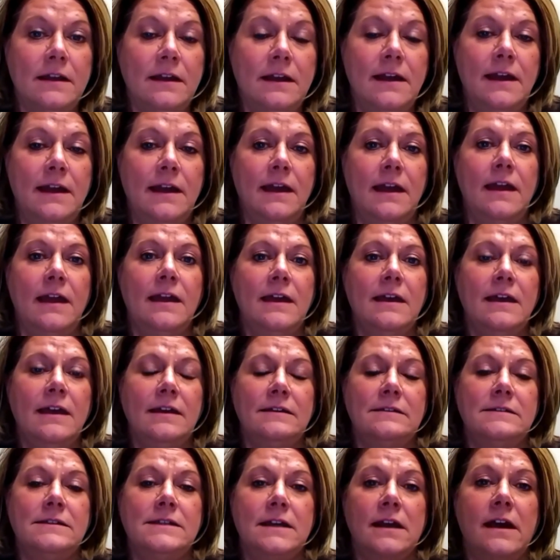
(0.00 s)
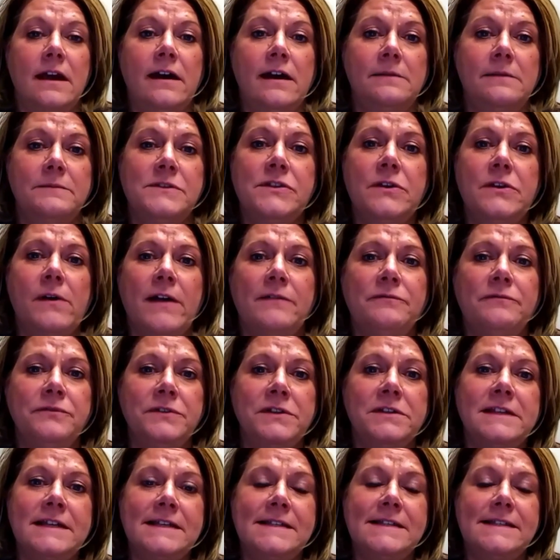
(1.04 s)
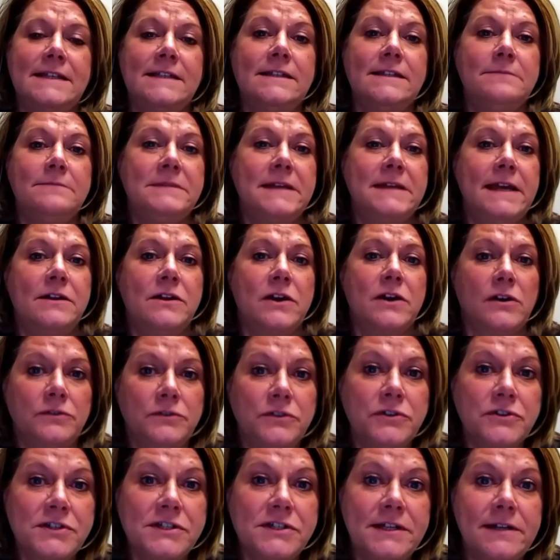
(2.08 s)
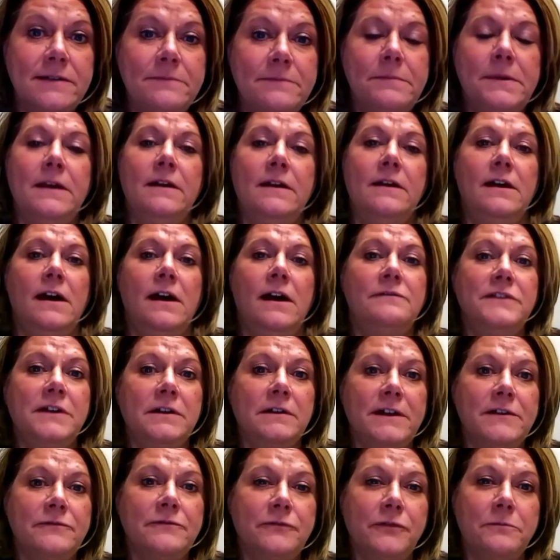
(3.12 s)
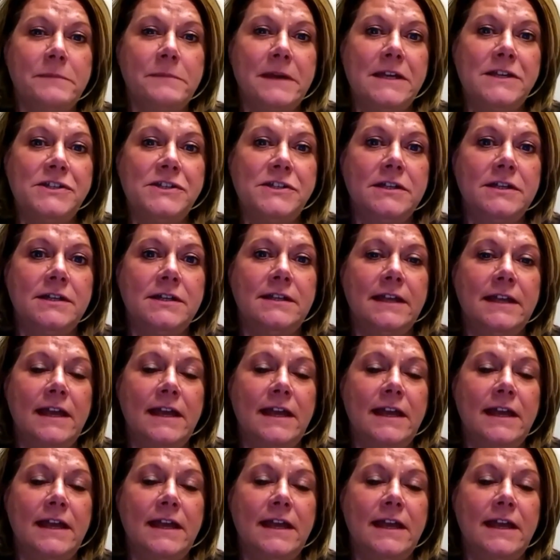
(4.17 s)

And so I've really seen them take ownership of their information,